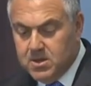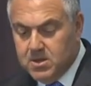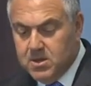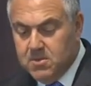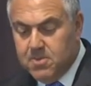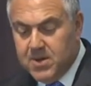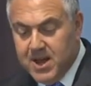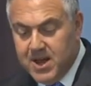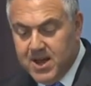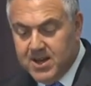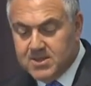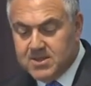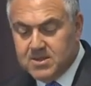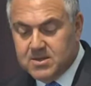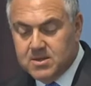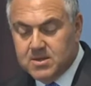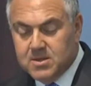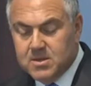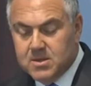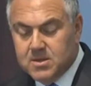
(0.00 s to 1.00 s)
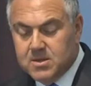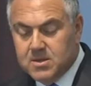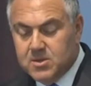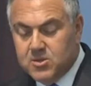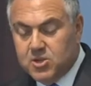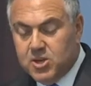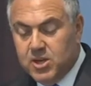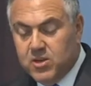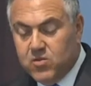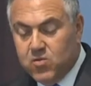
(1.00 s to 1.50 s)
In the past, the
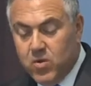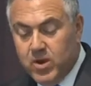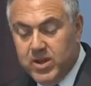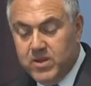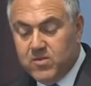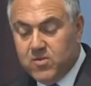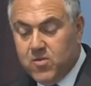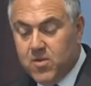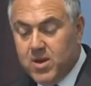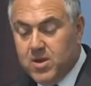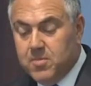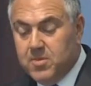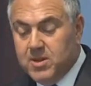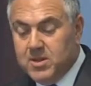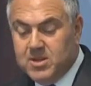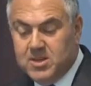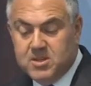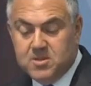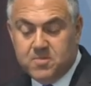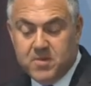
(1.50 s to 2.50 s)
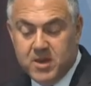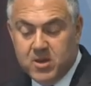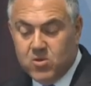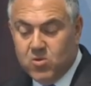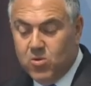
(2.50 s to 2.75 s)
G20's credibility has been